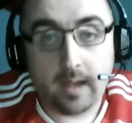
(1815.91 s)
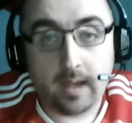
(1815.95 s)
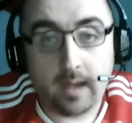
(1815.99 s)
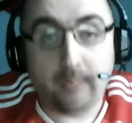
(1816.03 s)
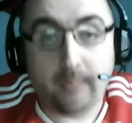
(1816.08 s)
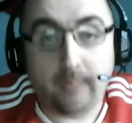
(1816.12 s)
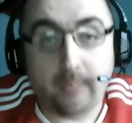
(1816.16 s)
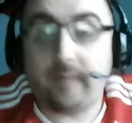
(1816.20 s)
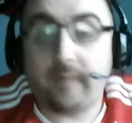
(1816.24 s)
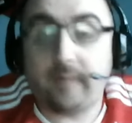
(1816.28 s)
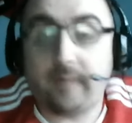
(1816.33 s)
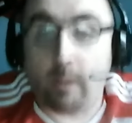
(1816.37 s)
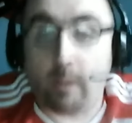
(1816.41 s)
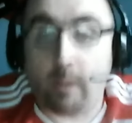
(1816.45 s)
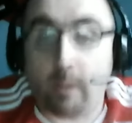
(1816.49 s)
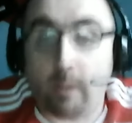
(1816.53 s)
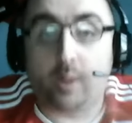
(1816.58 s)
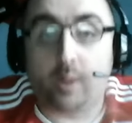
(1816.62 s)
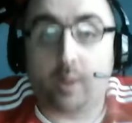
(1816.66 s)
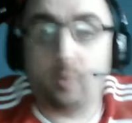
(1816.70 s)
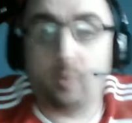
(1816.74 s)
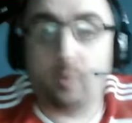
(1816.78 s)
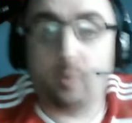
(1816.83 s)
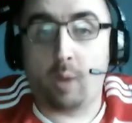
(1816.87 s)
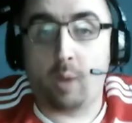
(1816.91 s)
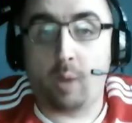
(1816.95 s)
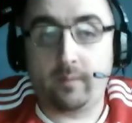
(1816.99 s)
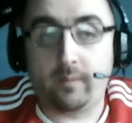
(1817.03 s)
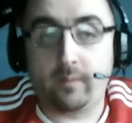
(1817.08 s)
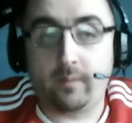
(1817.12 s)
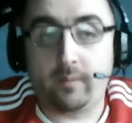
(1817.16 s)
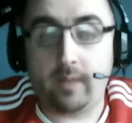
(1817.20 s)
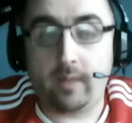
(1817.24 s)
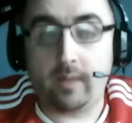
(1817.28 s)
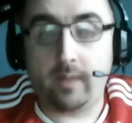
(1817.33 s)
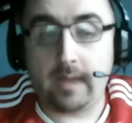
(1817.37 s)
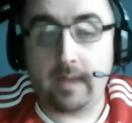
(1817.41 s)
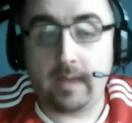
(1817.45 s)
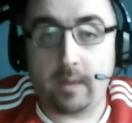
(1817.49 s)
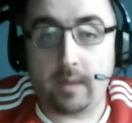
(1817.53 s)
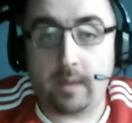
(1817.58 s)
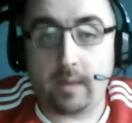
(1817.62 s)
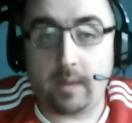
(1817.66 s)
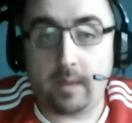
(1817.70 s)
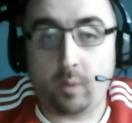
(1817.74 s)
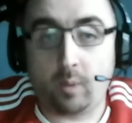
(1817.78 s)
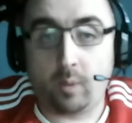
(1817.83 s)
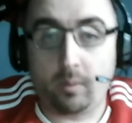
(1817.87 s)
I'm definitely going to do the
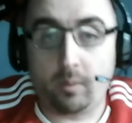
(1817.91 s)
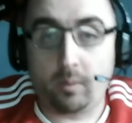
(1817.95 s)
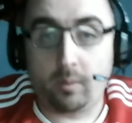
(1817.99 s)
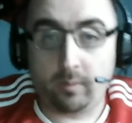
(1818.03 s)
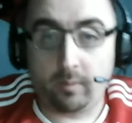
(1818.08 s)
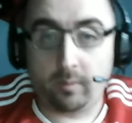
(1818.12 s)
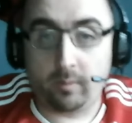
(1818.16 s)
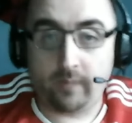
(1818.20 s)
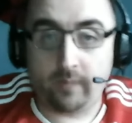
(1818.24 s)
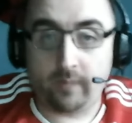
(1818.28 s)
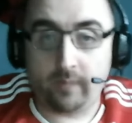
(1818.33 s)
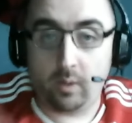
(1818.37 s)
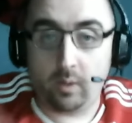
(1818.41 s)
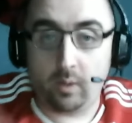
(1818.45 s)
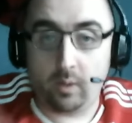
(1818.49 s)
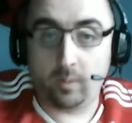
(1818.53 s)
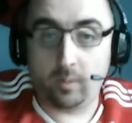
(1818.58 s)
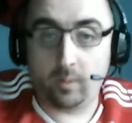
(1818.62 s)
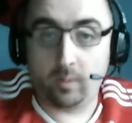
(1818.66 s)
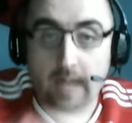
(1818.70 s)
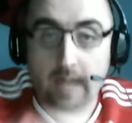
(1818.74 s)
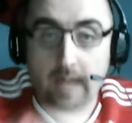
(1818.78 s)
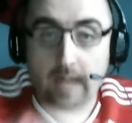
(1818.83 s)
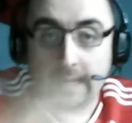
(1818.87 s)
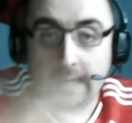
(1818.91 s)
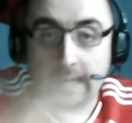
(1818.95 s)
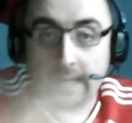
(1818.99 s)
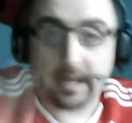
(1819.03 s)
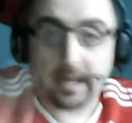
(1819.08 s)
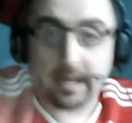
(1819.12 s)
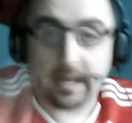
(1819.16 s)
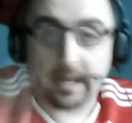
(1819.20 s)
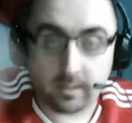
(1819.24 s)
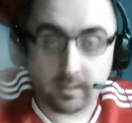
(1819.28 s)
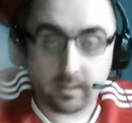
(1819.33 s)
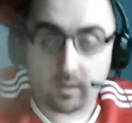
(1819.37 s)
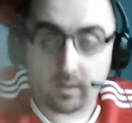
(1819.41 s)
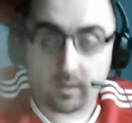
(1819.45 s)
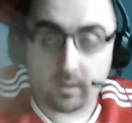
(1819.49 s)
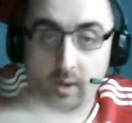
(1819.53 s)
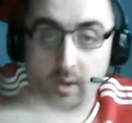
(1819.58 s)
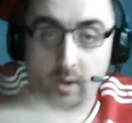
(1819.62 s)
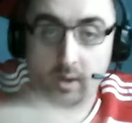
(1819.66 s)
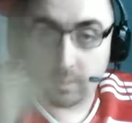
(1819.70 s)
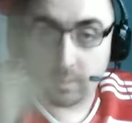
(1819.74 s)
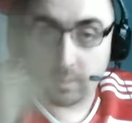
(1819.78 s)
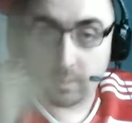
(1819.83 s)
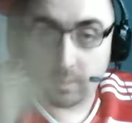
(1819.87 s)
Royal Rumble review and highlights and
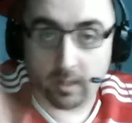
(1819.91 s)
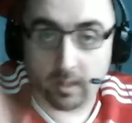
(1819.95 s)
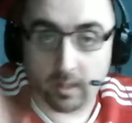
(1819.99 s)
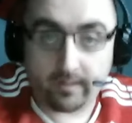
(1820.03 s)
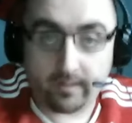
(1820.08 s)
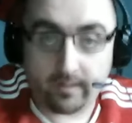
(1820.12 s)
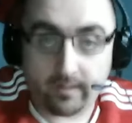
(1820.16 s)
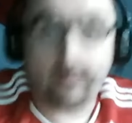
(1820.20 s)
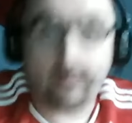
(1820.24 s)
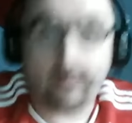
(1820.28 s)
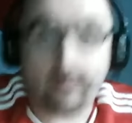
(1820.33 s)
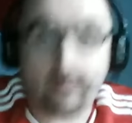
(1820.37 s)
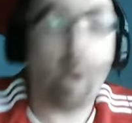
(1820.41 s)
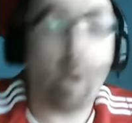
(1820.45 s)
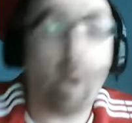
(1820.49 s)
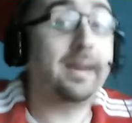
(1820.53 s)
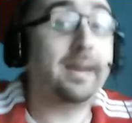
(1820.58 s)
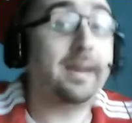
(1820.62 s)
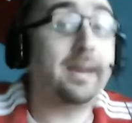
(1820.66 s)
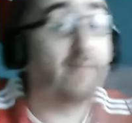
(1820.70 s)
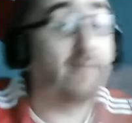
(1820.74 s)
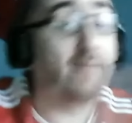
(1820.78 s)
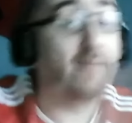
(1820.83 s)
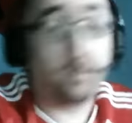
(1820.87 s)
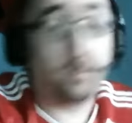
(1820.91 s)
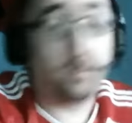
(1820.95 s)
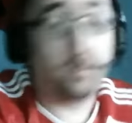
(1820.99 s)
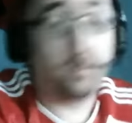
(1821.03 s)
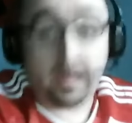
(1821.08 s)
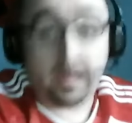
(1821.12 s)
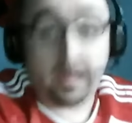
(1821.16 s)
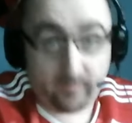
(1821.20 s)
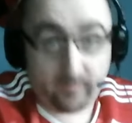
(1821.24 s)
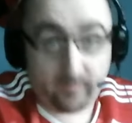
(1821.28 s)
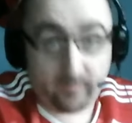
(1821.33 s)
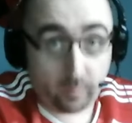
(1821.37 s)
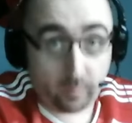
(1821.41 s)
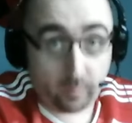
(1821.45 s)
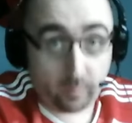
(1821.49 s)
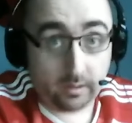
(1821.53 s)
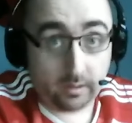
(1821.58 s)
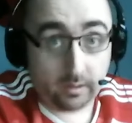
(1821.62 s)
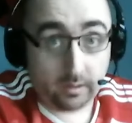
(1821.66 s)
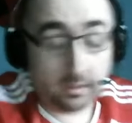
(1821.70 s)
thoughts and whatever. That'll be after the pay-per-view.